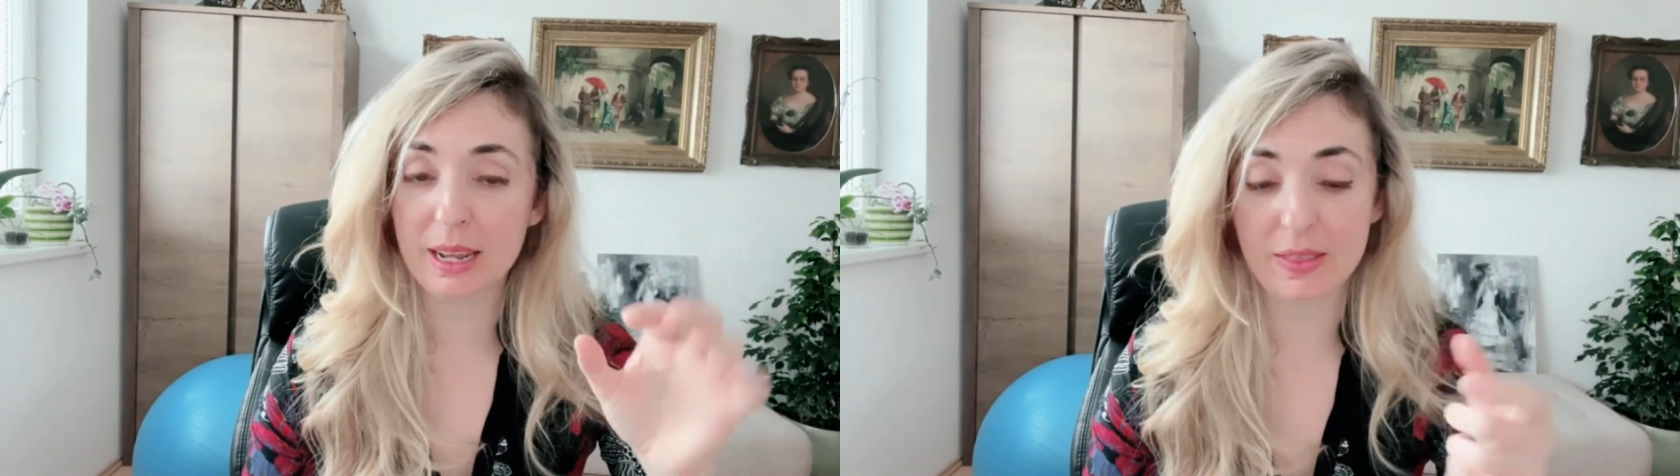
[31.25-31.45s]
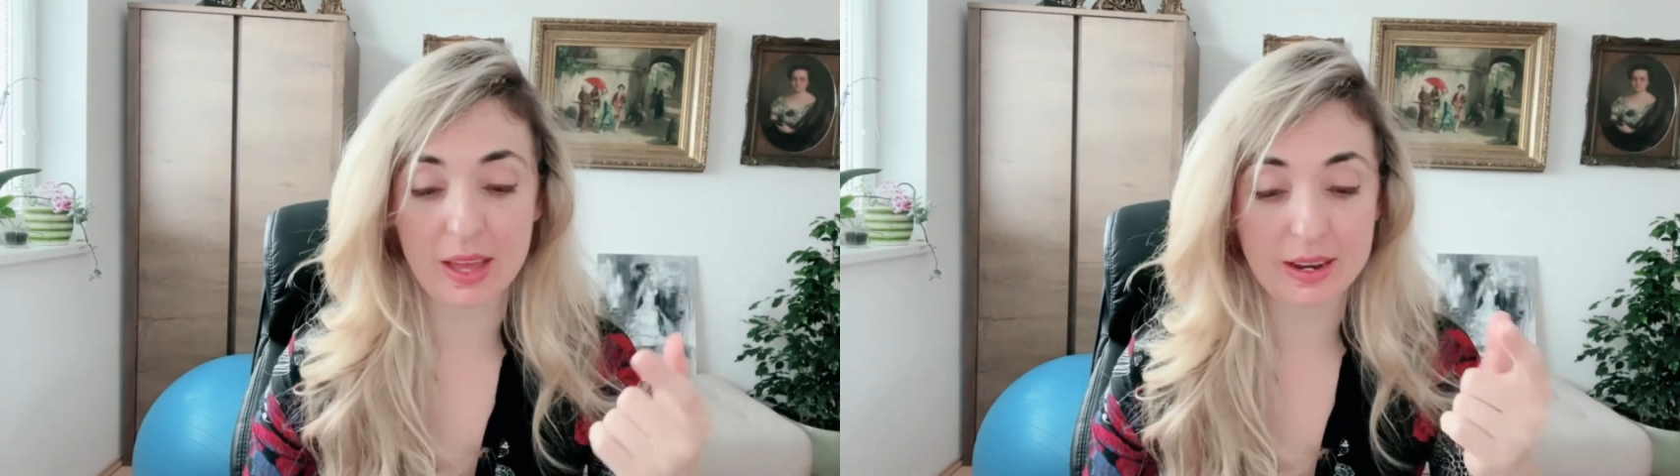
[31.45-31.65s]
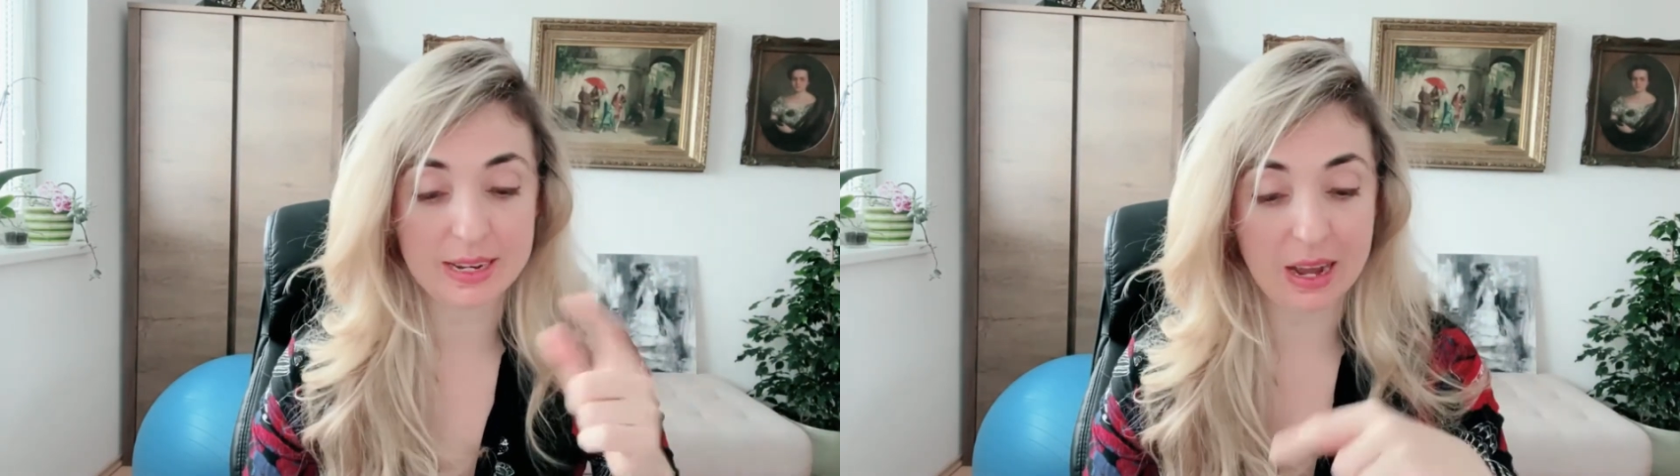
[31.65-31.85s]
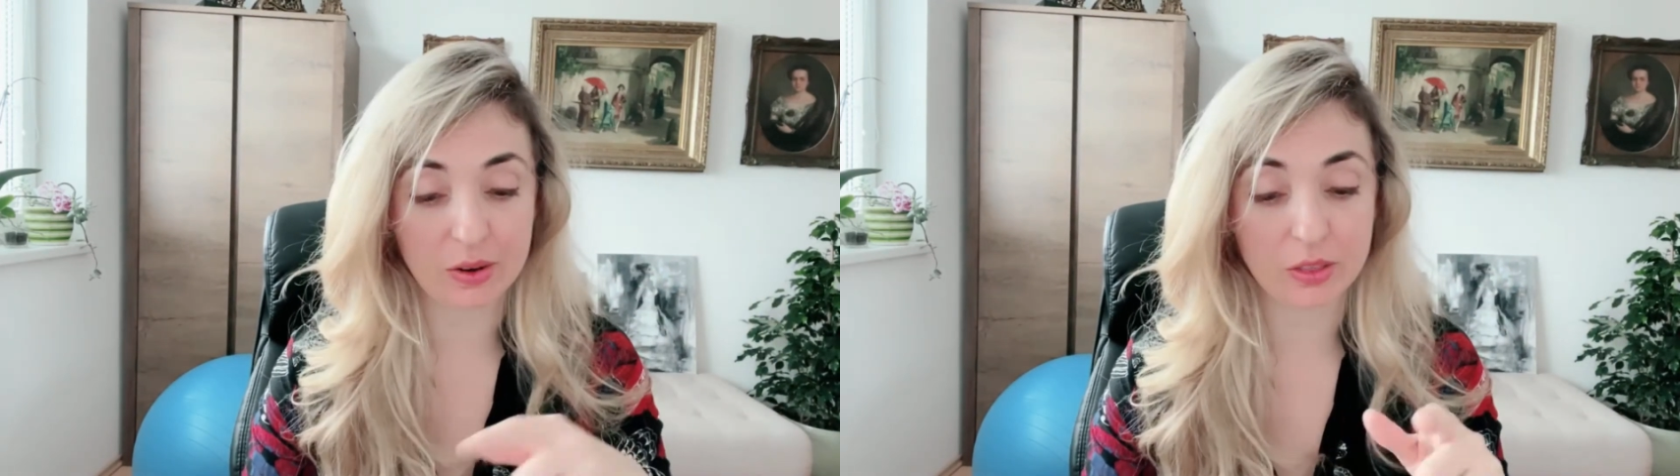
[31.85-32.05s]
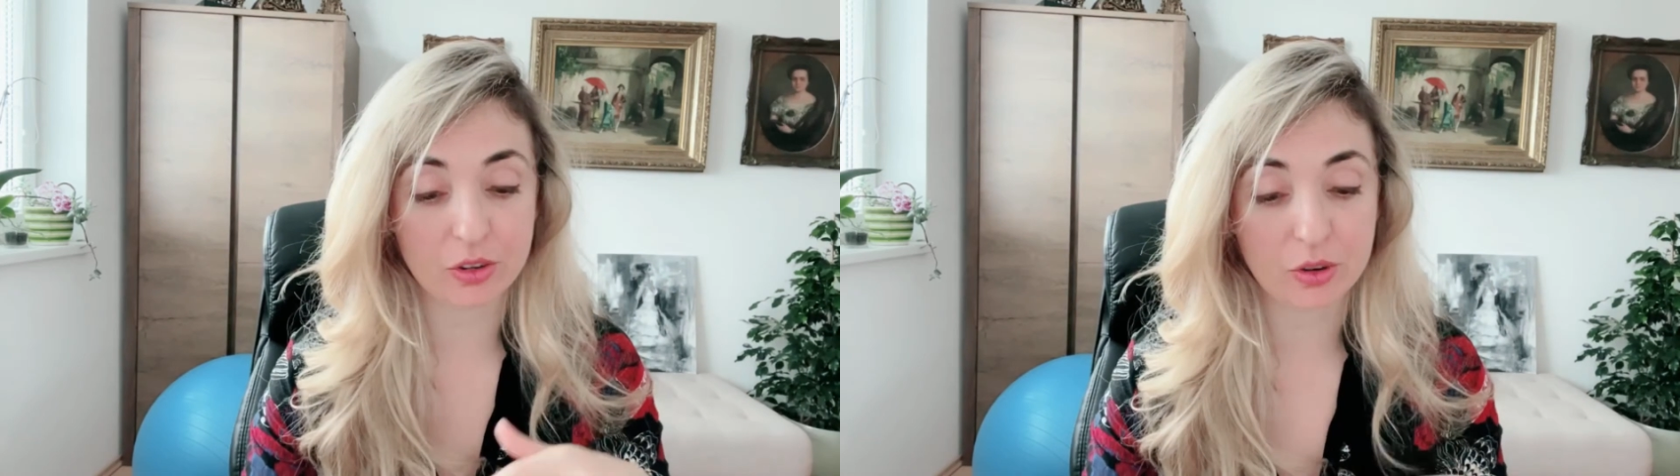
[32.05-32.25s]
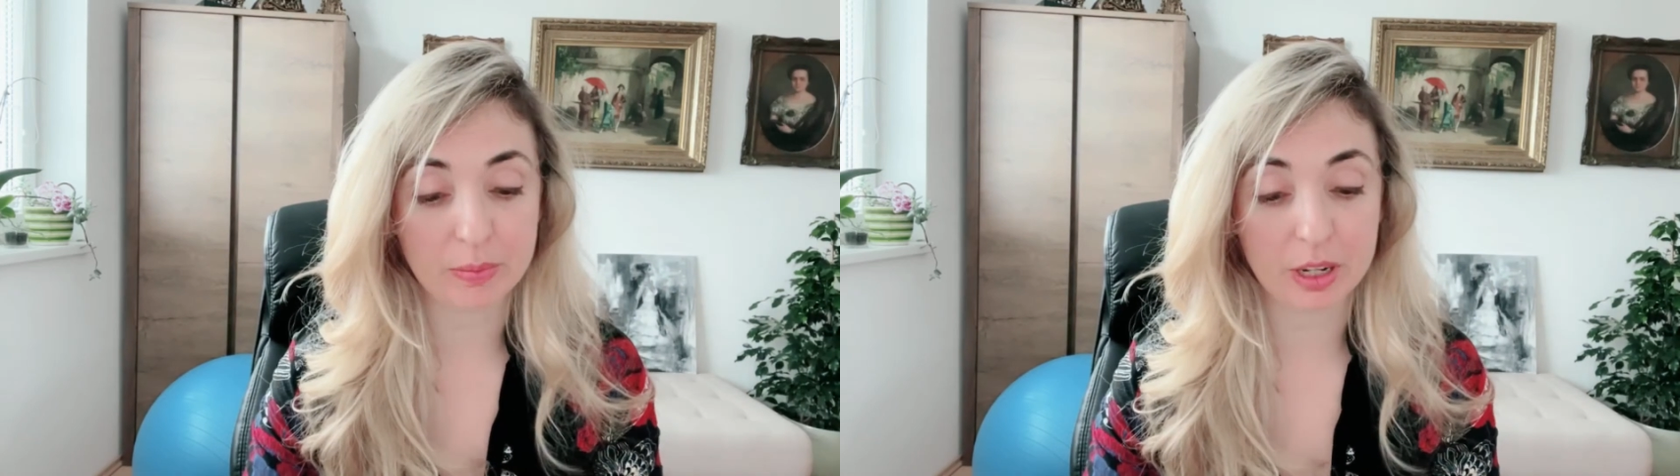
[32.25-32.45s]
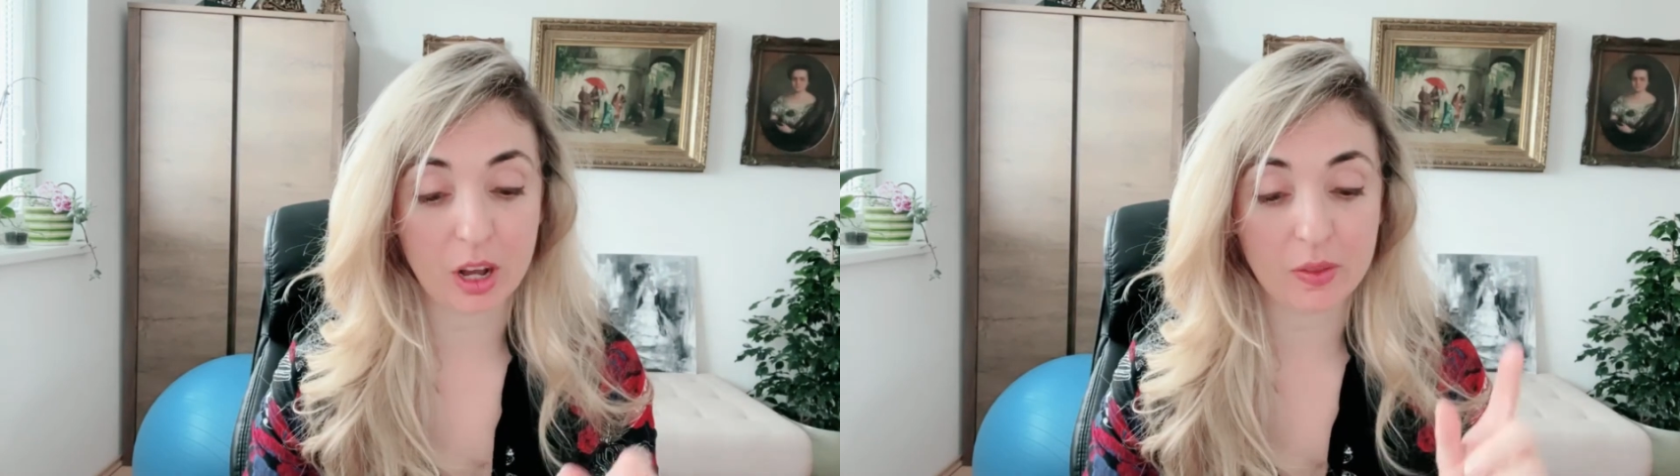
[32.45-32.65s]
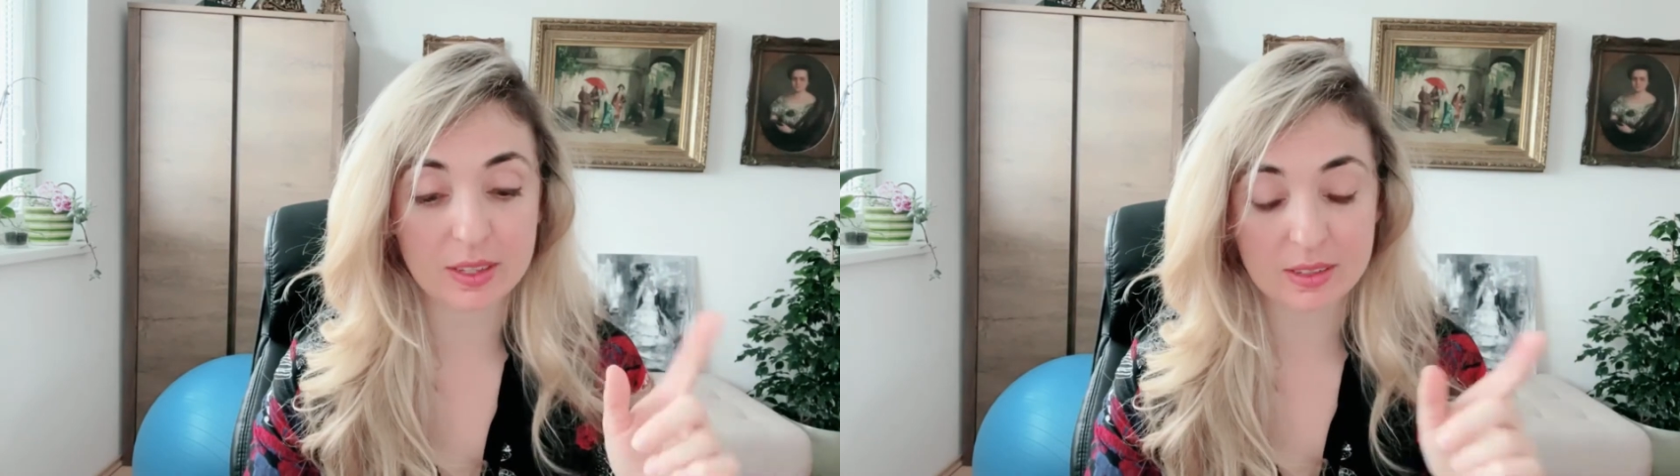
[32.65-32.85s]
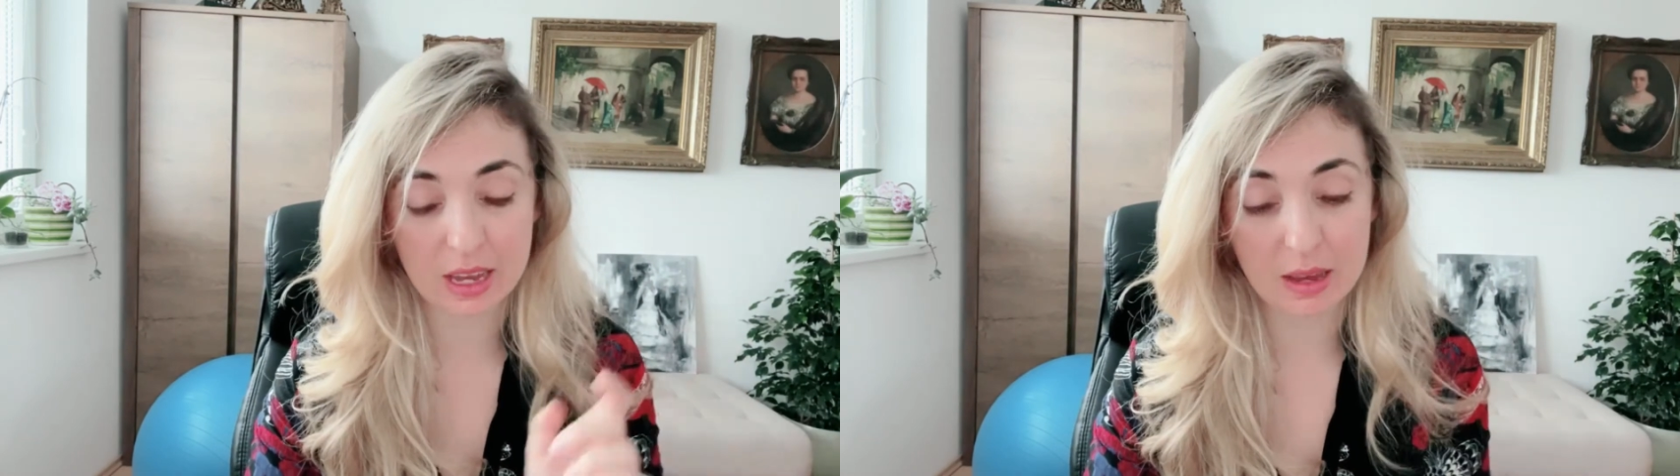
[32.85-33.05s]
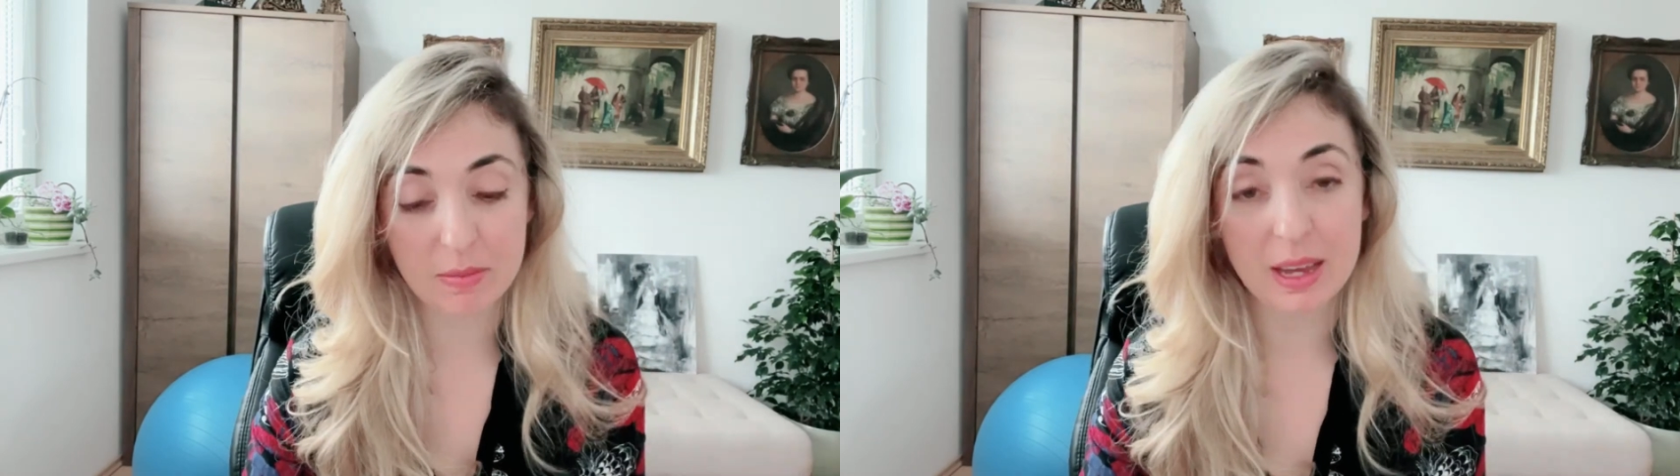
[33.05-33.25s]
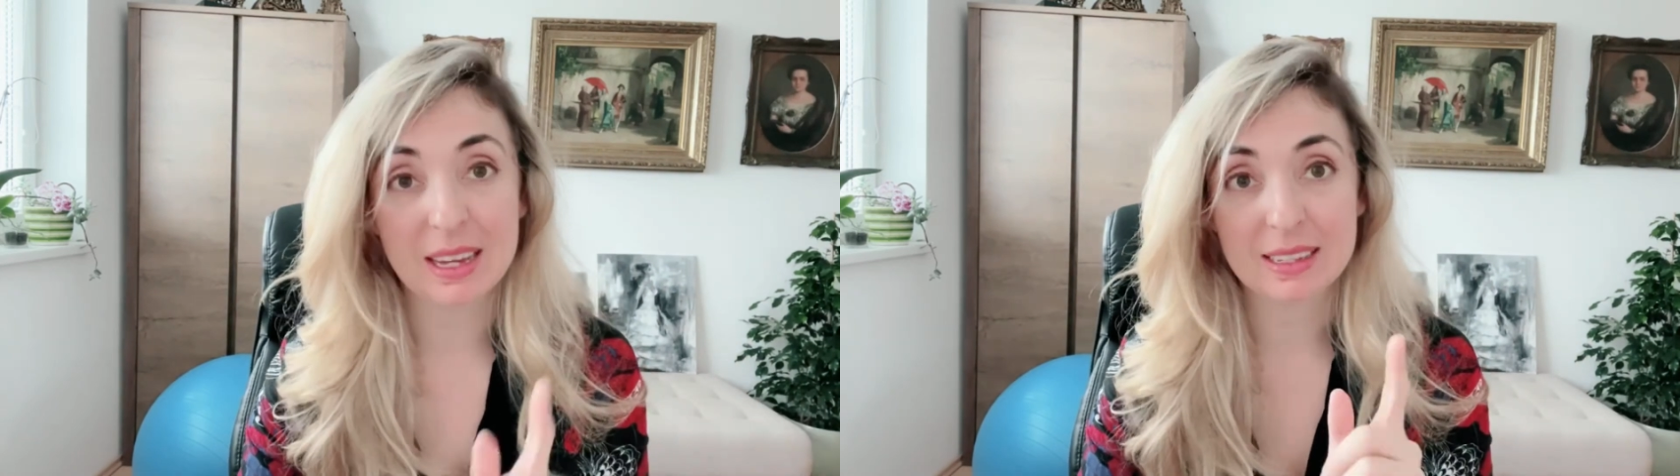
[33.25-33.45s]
and then down on the triplet on the same